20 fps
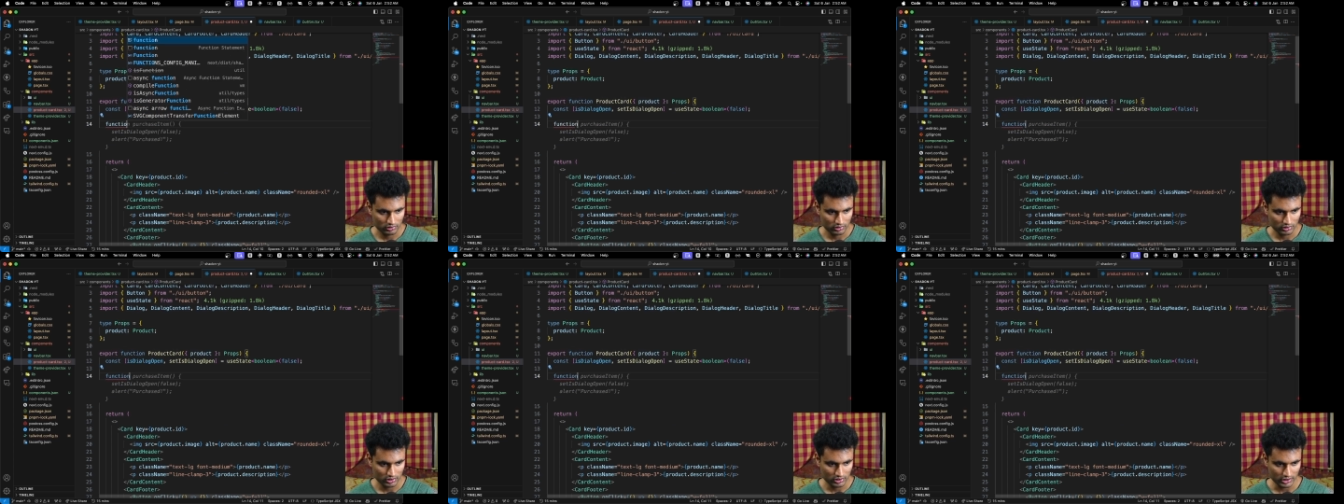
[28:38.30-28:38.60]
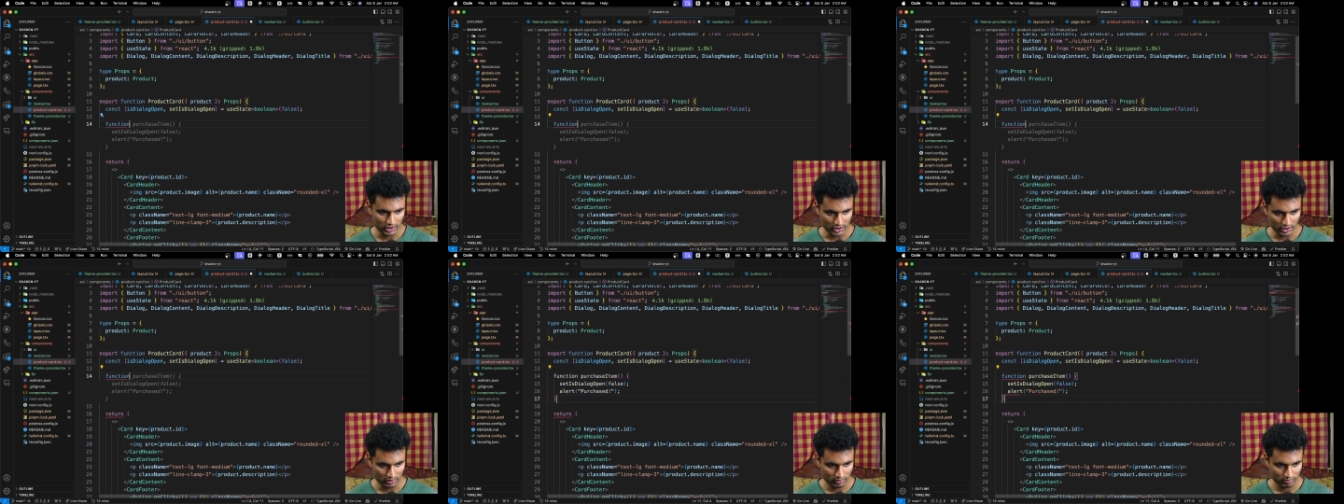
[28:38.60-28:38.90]

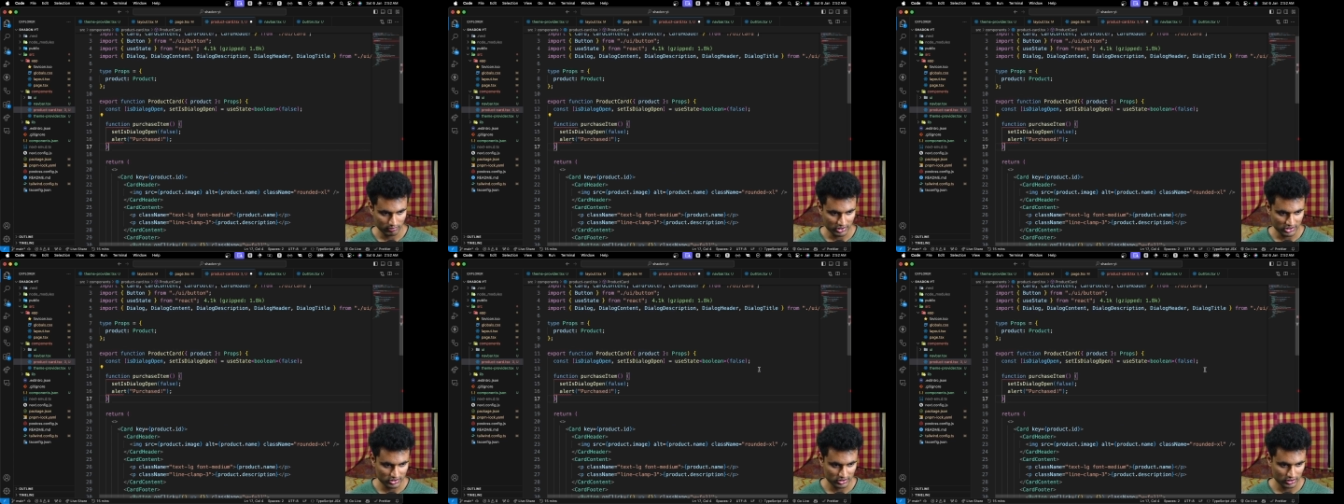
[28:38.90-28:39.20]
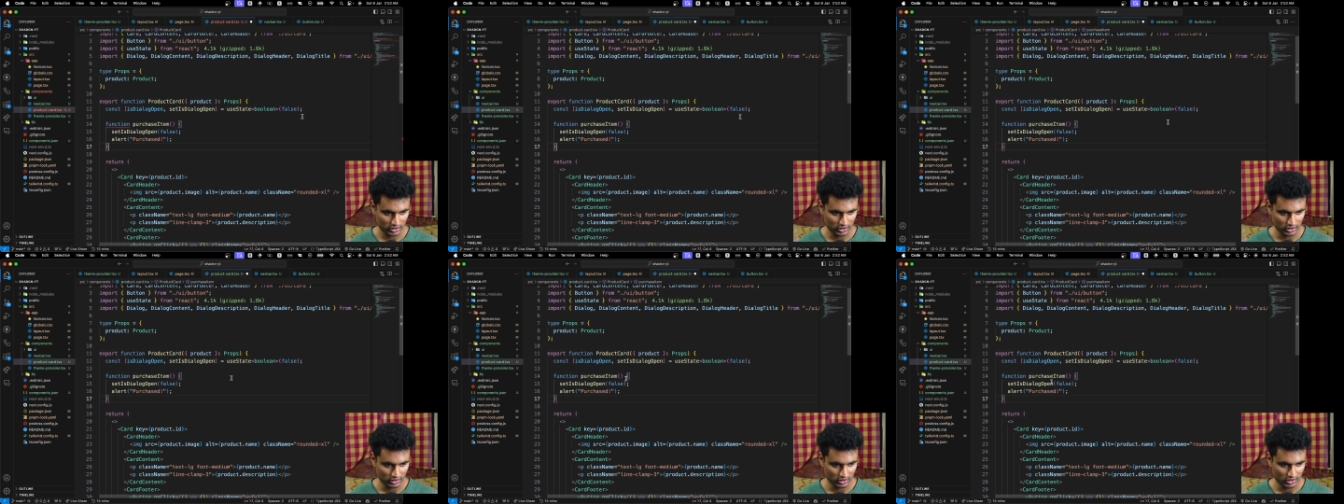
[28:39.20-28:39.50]
yeah,
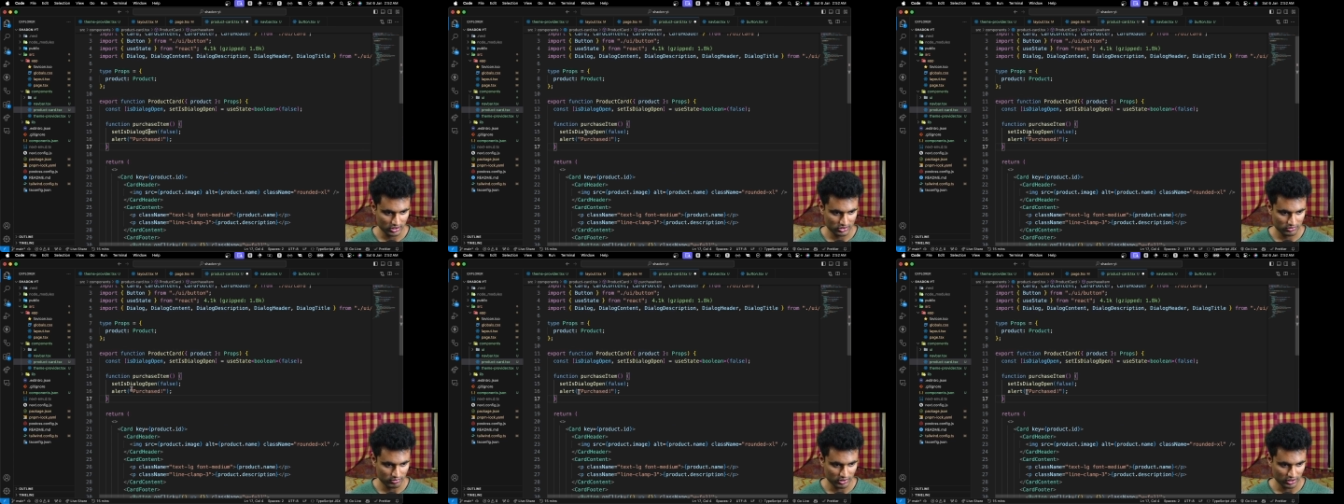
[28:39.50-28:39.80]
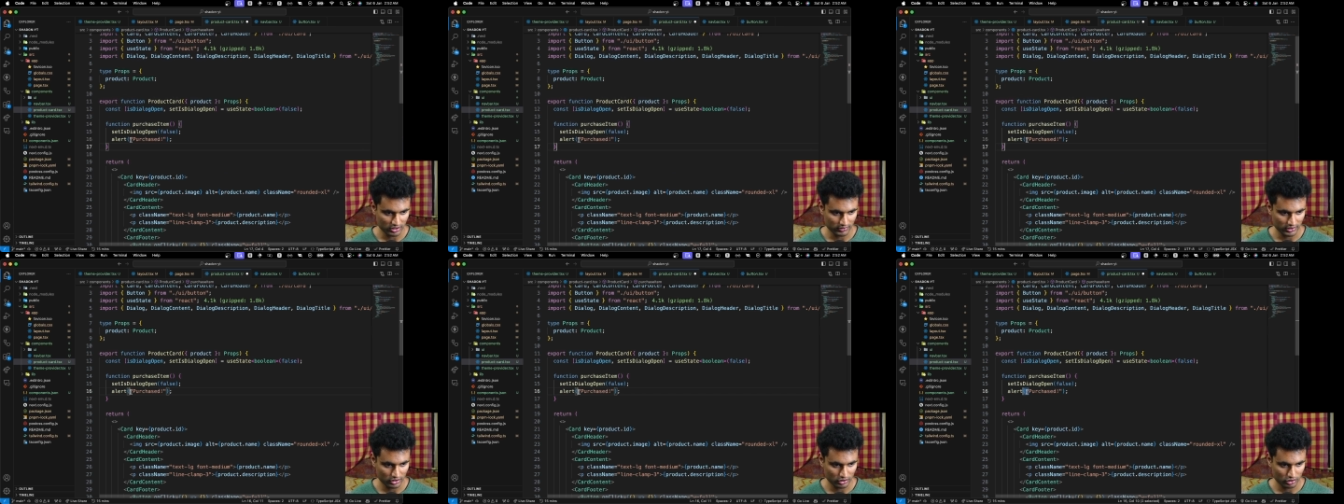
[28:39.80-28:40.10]
basically this, but
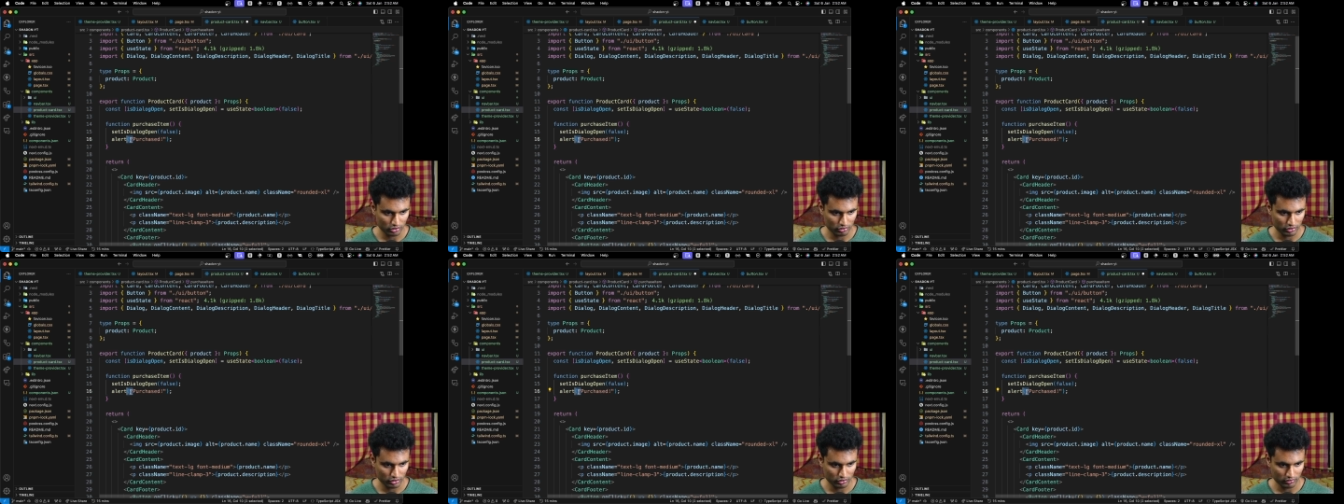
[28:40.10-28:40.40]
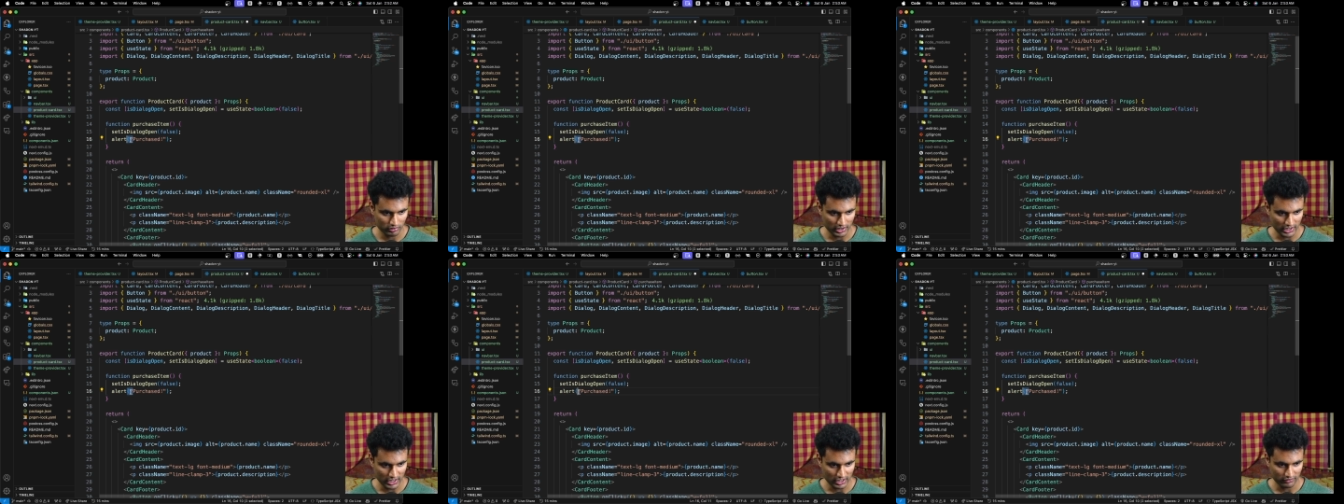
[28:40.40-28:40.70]
we are not going to
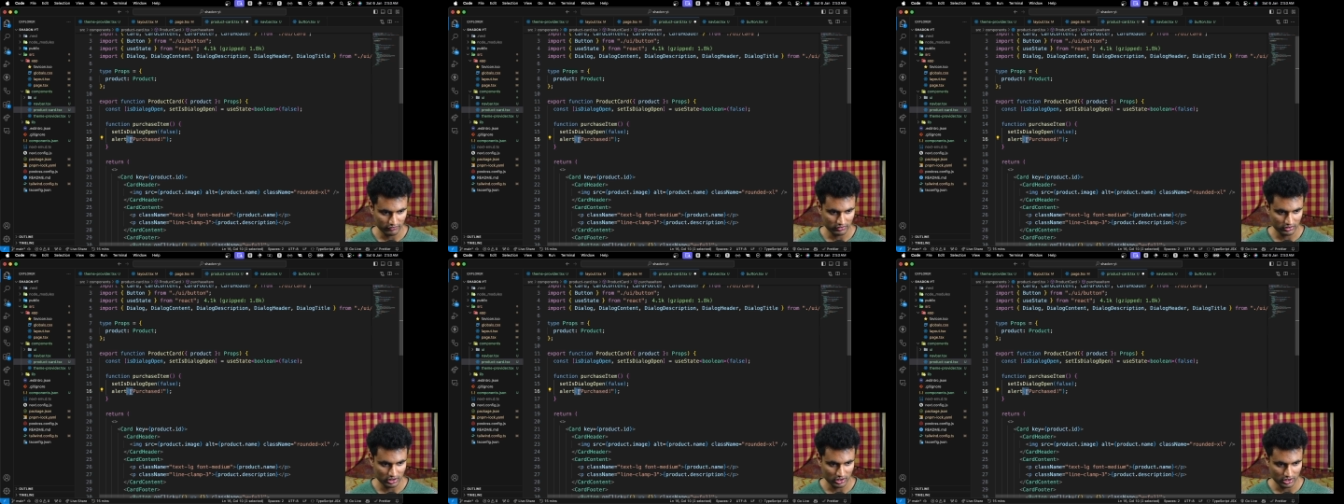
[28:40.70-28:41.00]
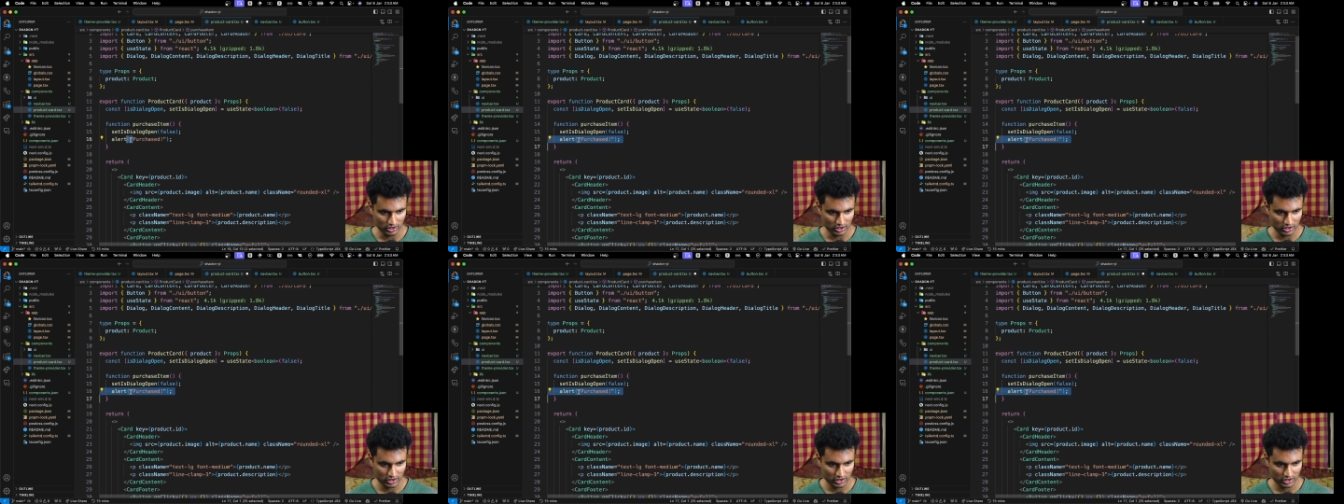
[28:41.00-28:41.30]
have the alert